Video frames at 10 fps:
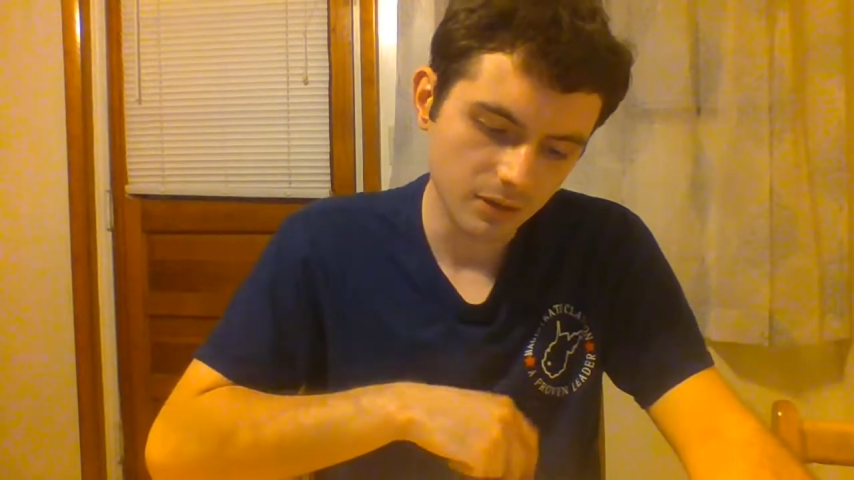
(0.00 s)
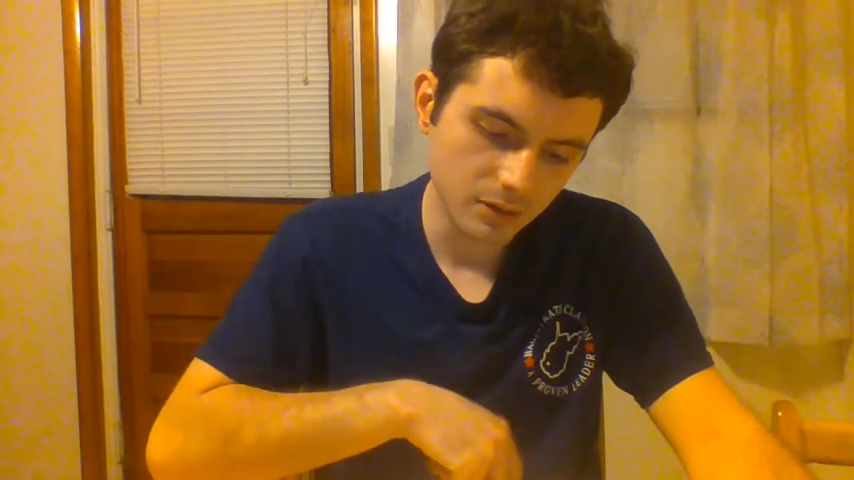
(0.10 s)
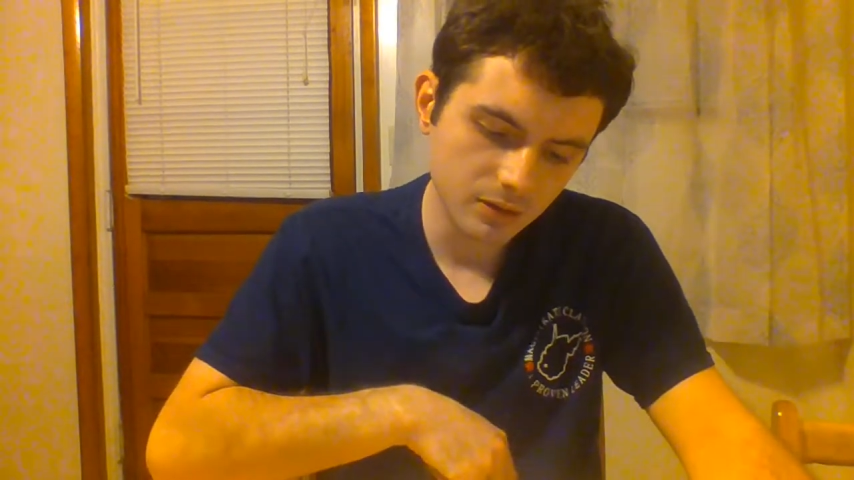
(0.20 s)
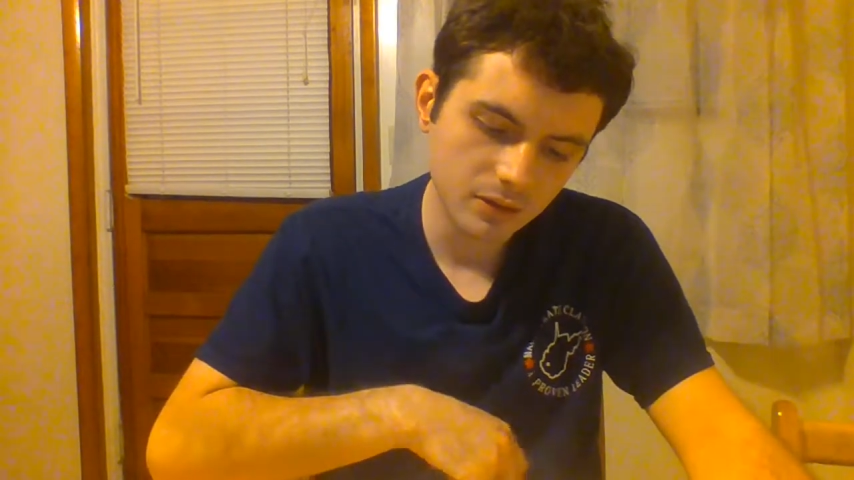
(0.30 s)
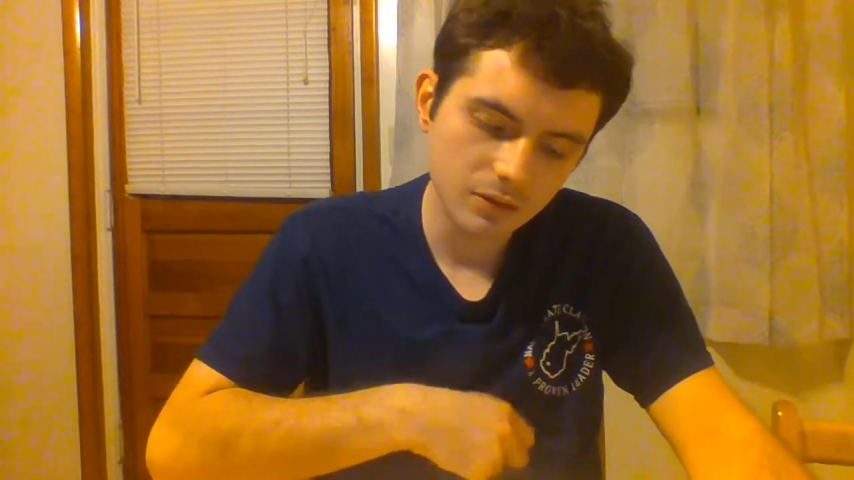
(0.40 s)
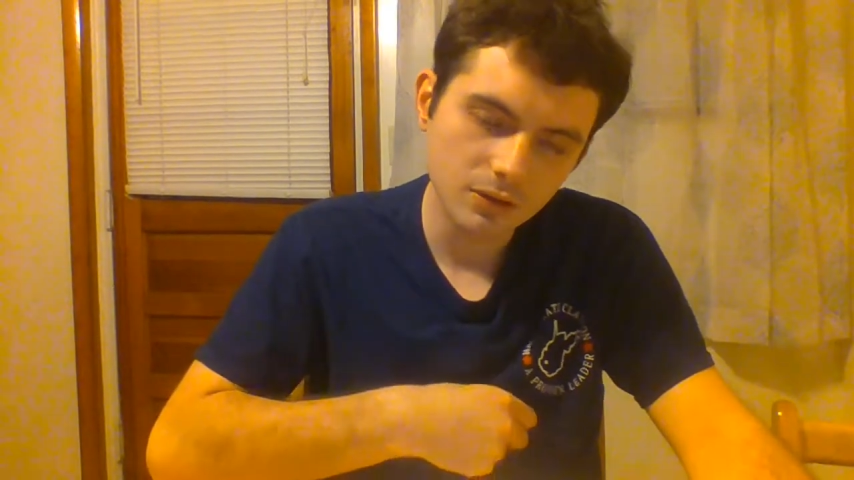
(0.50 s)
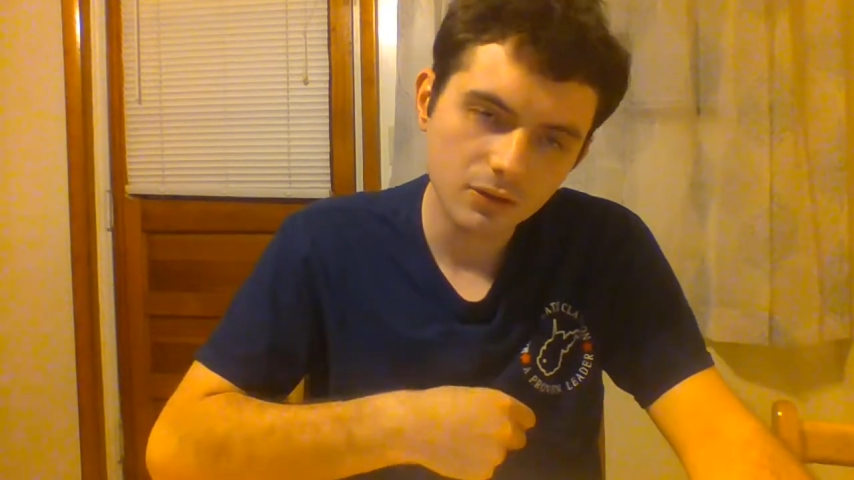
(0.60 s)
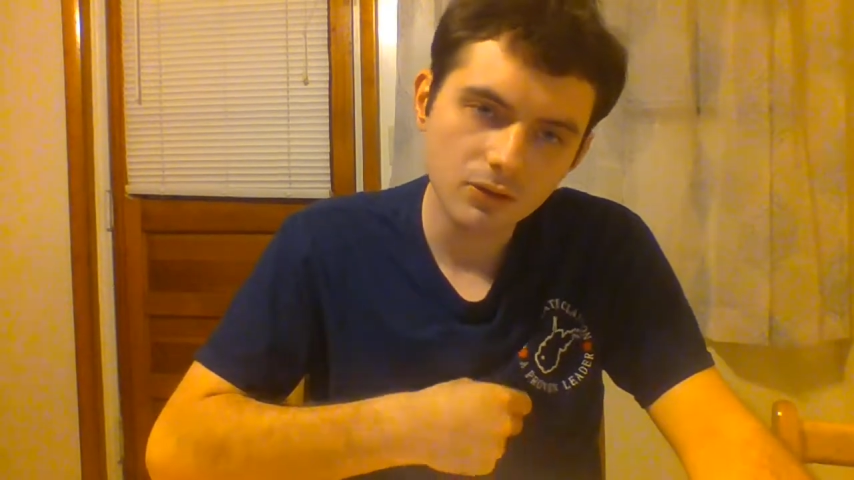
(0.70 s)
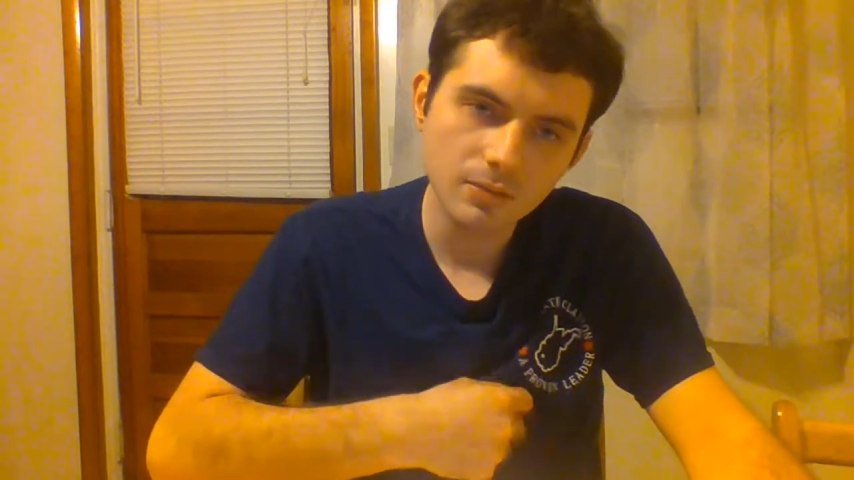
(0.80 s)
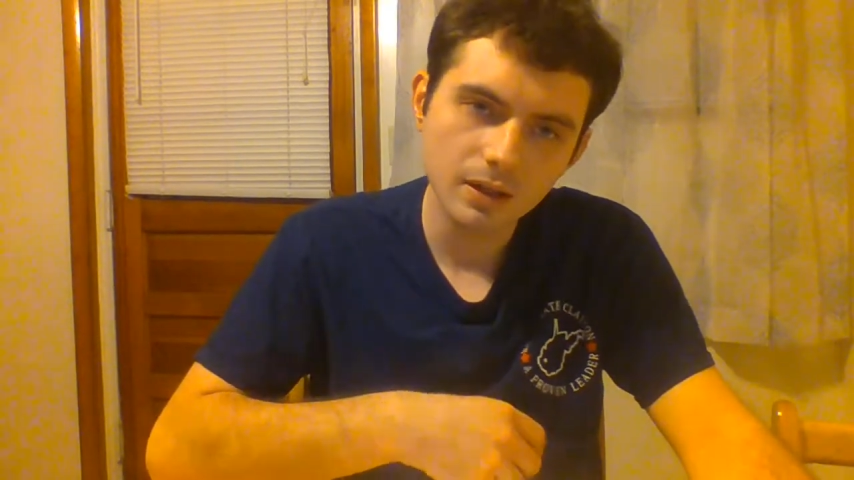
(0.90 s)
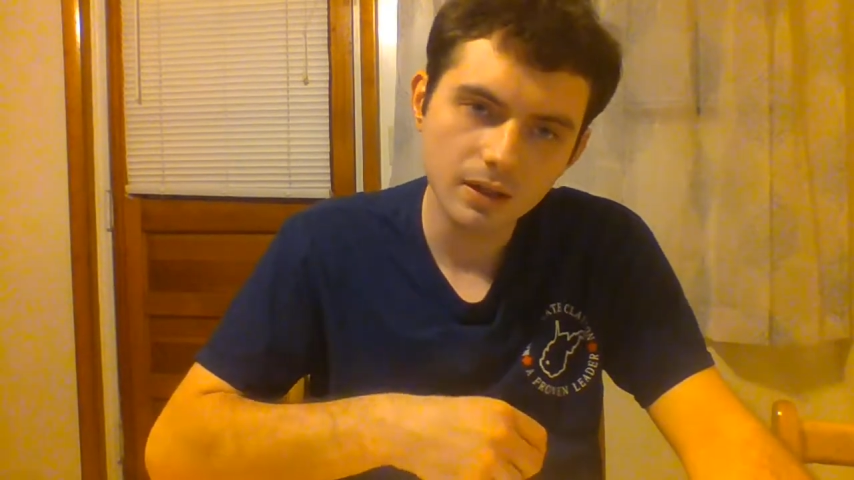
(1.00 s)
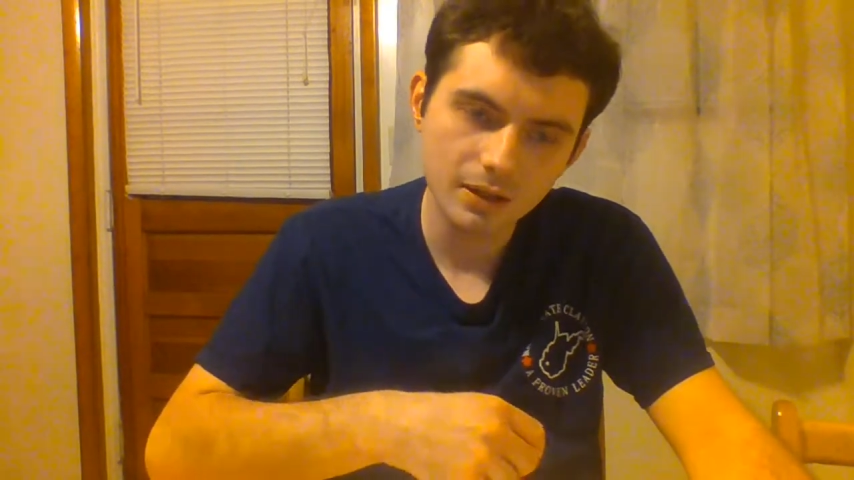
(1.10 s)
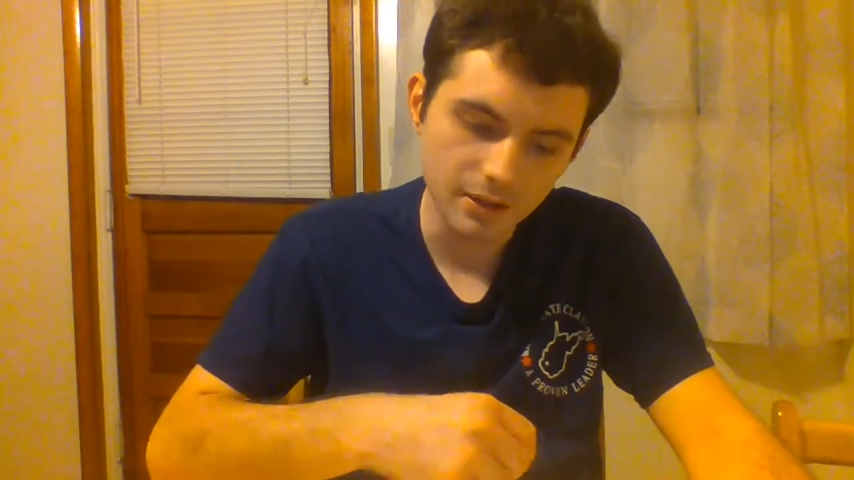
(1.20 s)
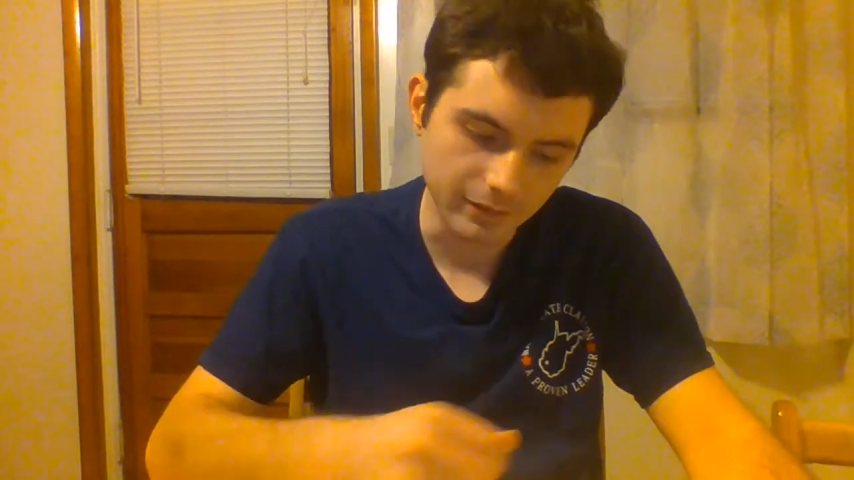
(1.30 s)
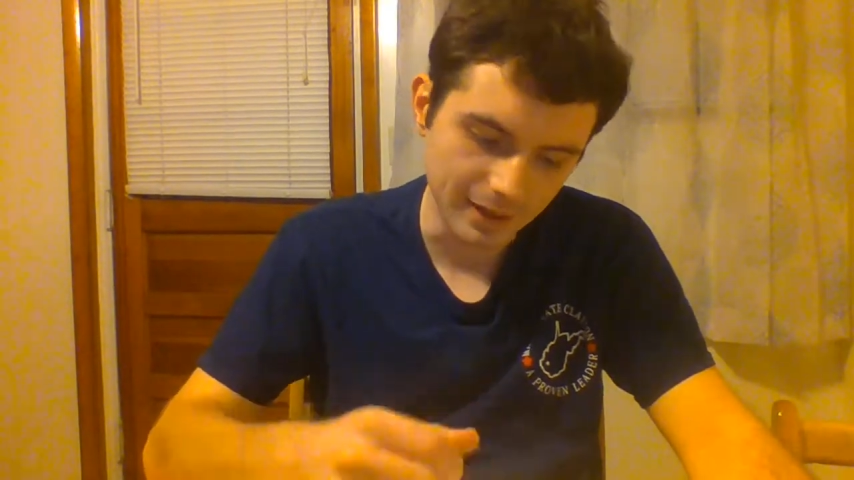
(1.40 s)
neural tube
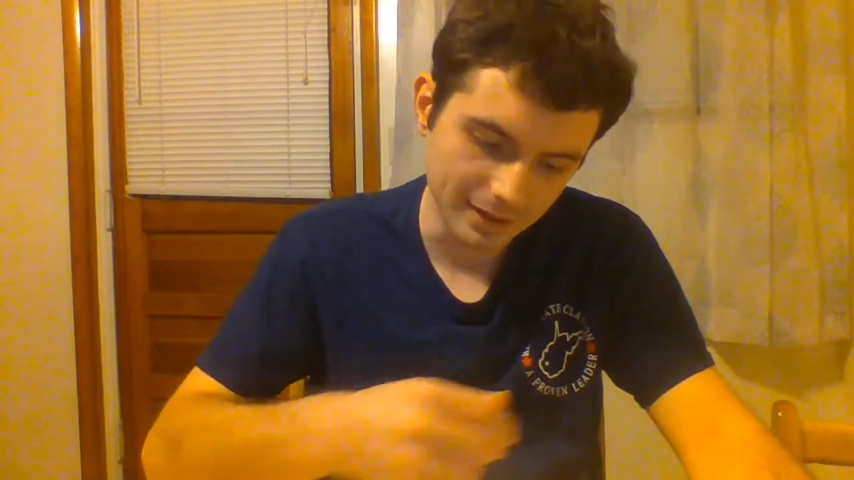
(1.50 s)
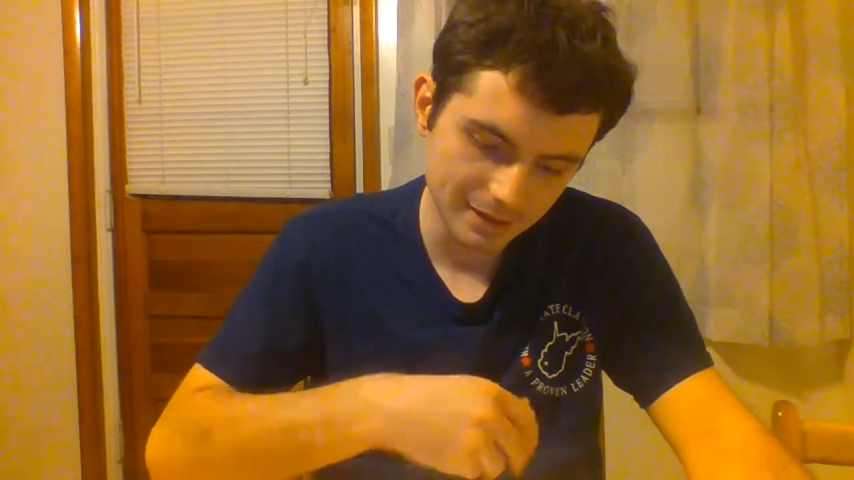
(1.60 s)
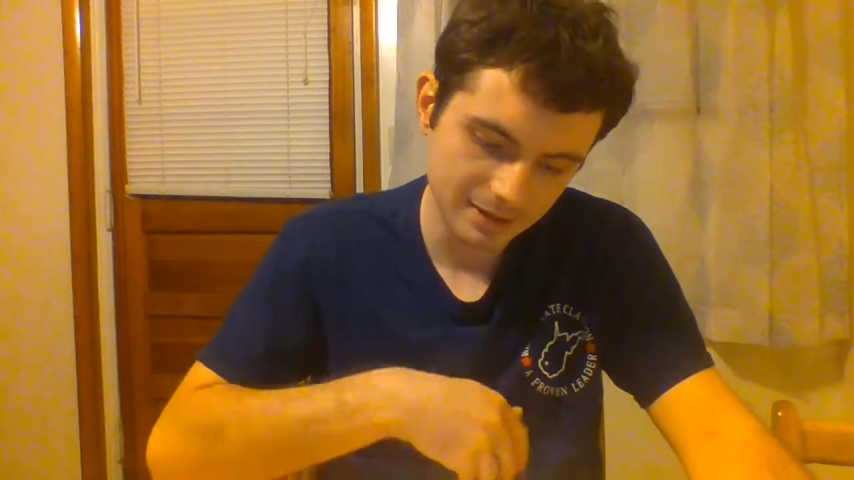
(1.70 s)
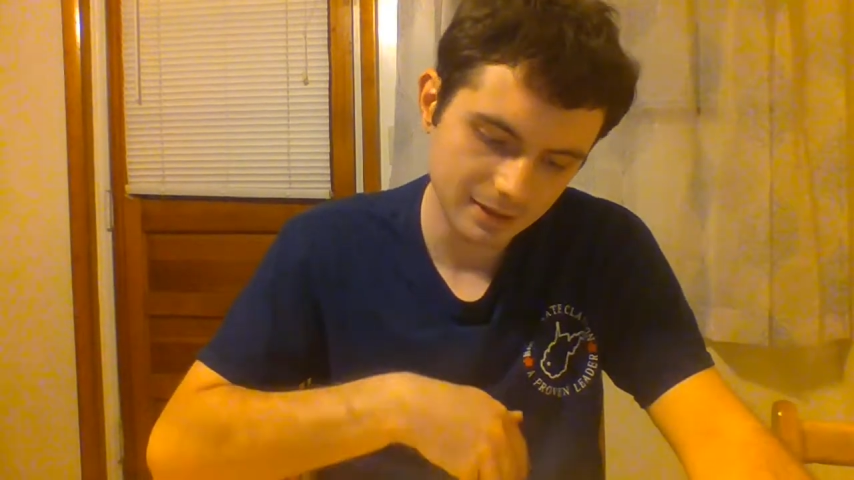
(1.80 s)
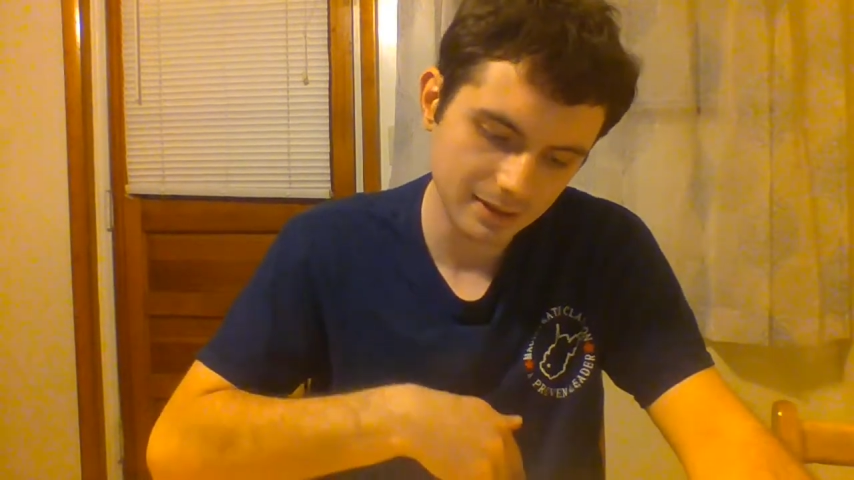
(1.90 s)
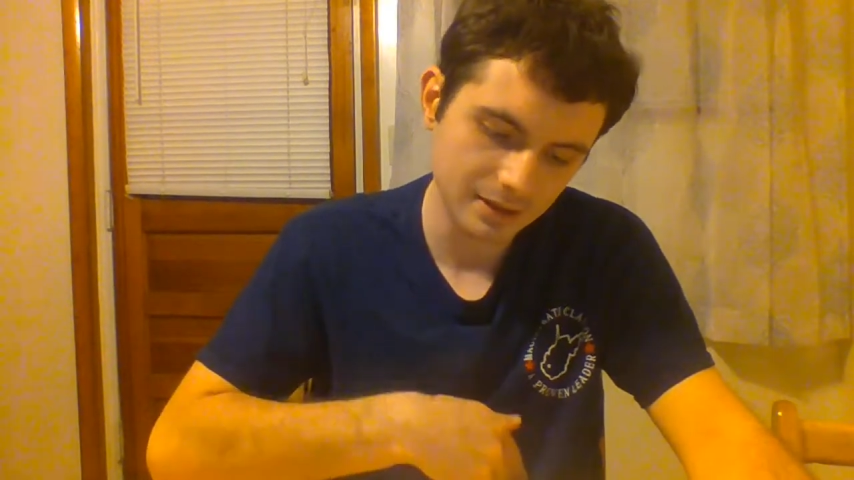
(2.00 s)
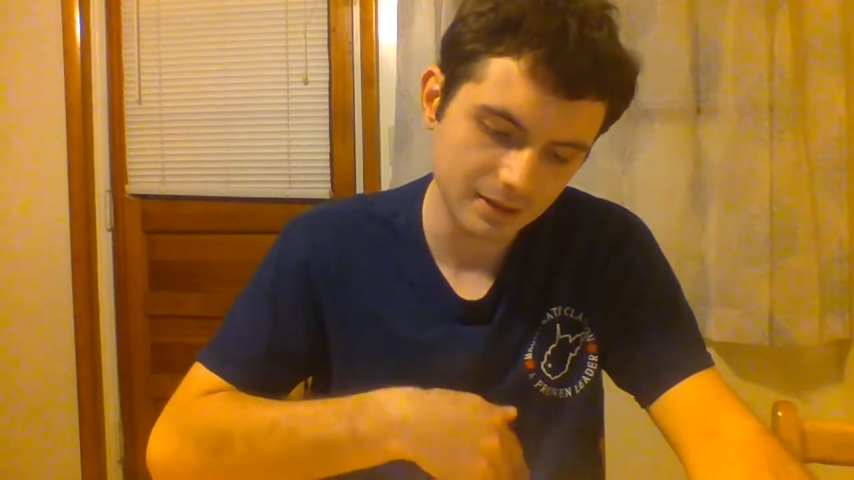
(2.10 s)
defects,